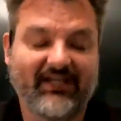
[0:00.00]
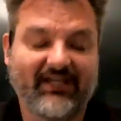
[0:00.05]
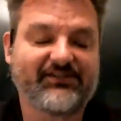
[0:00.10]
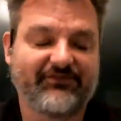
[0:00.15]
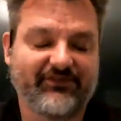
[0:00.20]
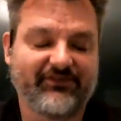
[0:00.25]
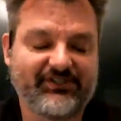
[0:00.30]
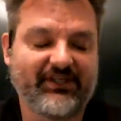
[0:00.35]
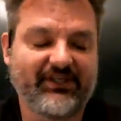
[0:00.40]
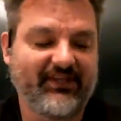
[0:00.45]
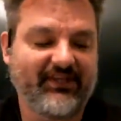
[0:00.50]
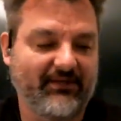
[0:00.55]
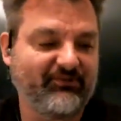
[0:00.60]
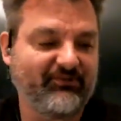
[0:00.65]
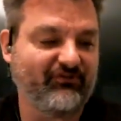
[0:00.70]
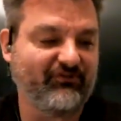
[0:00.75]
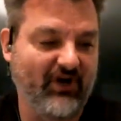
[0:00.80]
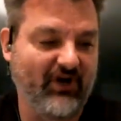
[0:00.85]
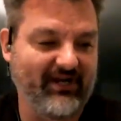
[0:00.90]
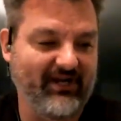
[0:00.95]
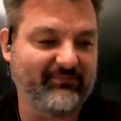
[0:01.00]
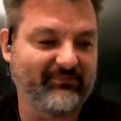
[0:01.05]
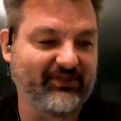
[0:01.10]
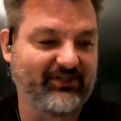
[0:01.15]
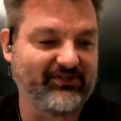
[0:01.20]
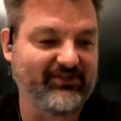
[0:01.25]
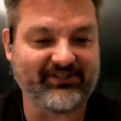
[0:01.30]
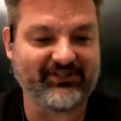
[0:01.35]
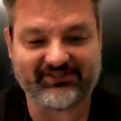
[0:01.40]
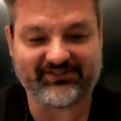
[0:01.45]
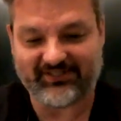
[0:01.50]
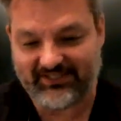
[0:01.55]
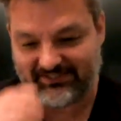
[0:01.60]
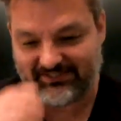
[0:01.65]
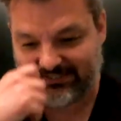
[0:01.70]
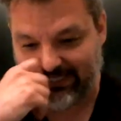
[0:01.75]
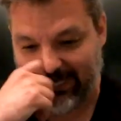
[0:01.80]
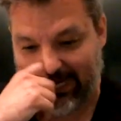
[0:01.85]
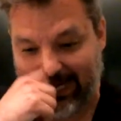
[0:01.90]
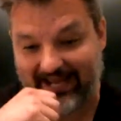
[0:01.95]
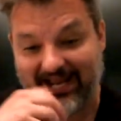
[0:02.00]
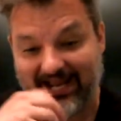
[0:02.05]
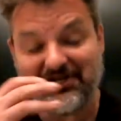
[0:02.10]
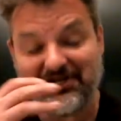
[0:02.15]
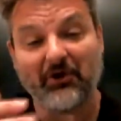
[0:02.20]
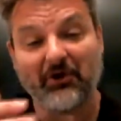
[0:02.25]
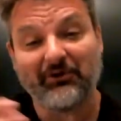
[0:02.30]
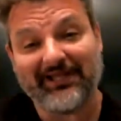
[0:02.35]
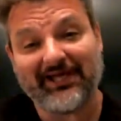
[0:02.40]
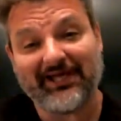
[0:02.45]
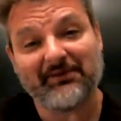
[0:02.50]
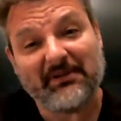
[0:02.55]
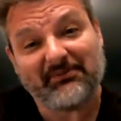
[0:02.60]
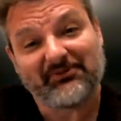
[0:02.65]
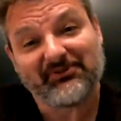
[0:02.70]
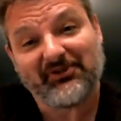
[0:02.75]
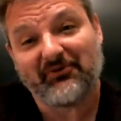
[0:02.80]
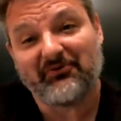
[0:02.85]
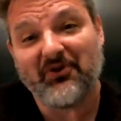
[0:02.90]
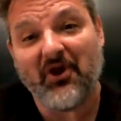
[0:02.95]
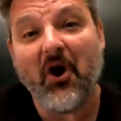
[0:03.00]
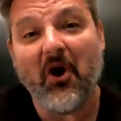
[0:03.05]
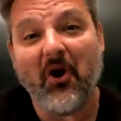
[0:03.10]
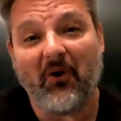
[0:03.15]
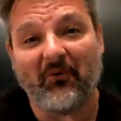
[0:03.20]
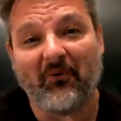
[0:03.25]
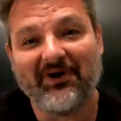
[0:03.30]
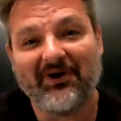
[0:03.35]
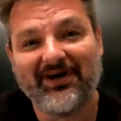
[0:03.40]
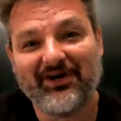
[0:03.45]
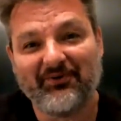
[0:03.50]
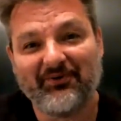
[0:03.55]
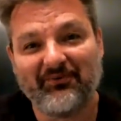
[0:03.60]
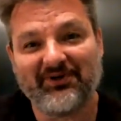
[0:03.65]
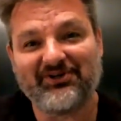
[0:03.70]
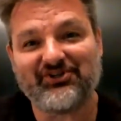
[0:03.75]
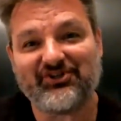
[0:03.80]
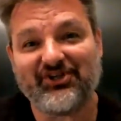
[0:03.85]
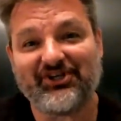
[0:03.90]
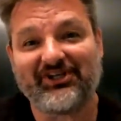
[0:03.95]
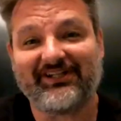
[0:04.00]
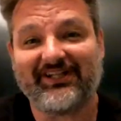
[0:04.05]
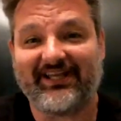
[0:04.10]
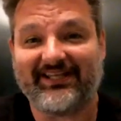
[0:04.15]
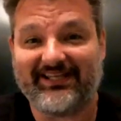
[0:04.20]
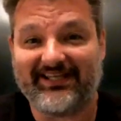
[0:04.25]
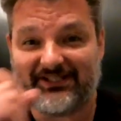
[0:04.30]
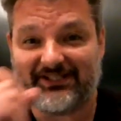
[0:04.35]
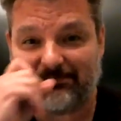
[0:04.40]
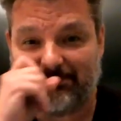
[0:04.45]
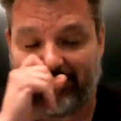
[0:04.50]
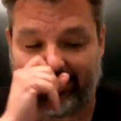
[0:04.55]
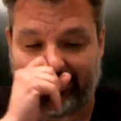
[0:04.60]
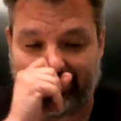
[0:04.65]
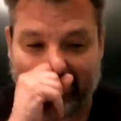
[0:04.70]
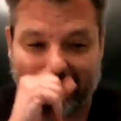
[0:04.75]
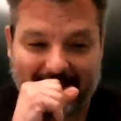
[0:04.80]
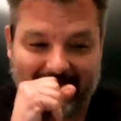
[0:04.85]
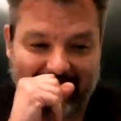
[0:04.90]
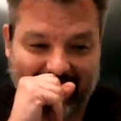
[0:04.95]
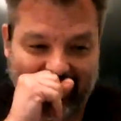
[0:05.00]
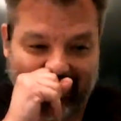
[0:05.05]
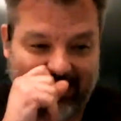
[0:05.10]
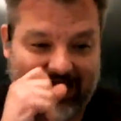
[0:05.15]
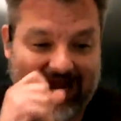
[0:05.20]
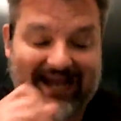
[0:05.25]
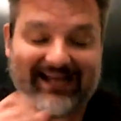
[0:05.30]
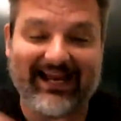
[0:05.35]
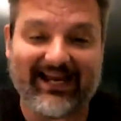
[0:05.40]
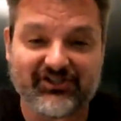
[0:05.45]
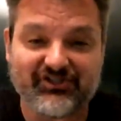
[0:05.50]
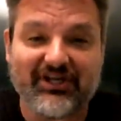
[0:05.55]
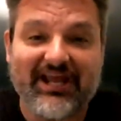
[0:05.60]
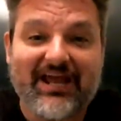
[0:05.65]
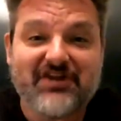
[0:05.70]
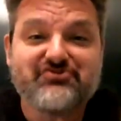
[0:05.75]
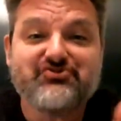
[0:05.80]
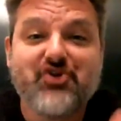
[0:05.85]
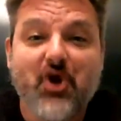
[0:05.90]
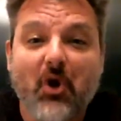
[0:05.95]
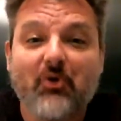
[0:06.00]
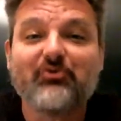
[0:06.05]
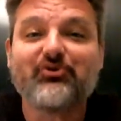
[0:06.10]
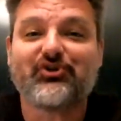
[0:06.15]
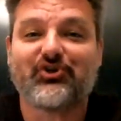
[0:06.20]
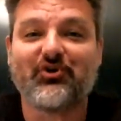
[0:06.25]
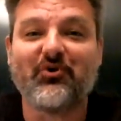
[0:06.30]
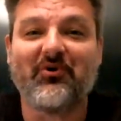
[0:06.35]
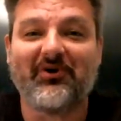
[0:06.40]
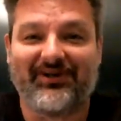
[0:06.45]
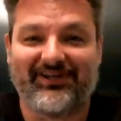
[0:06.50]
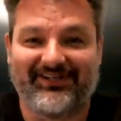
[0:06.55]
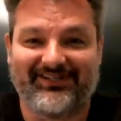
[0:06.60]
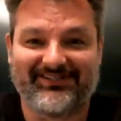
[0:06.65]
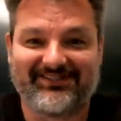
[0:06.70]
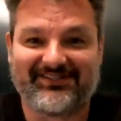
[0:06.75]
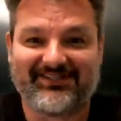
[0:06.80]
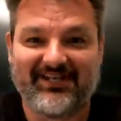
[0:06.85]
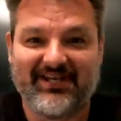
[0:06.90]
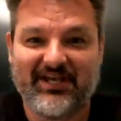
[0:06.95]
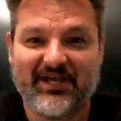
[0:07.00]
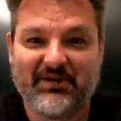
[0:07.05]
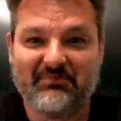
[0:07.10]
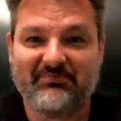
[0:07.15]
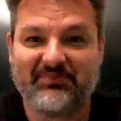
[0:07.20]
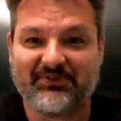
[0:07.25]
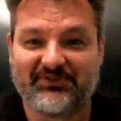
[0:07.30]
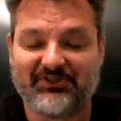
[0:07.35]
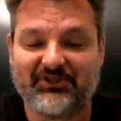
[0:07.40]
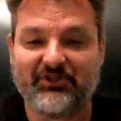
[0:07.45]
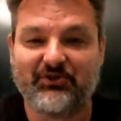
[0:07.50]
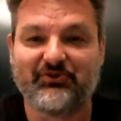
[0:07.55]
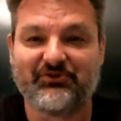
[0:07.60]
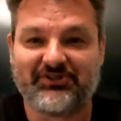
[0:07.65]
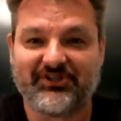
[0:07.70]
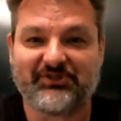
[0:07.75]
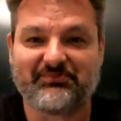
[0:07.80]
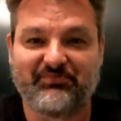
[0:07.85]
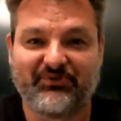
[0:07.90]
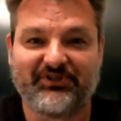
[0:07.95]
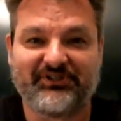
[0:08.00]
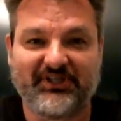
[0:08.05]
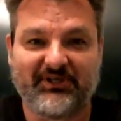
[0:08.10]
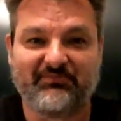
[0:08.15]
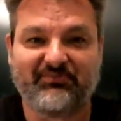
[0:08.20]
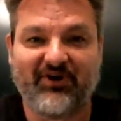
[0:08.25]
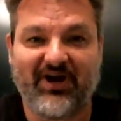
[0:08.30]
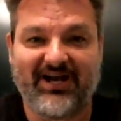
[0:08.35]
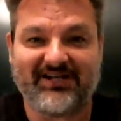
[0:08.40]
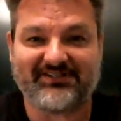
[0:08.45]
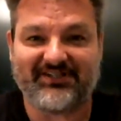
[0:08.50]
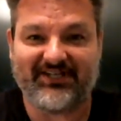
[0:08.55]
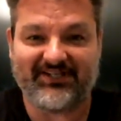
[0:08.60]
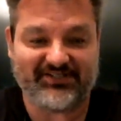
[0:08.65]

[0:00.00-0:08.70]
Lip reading: for saying that, Ryan, because I know a lot of people don't know what a giclée is, but I actually had no choice but to use this printing process.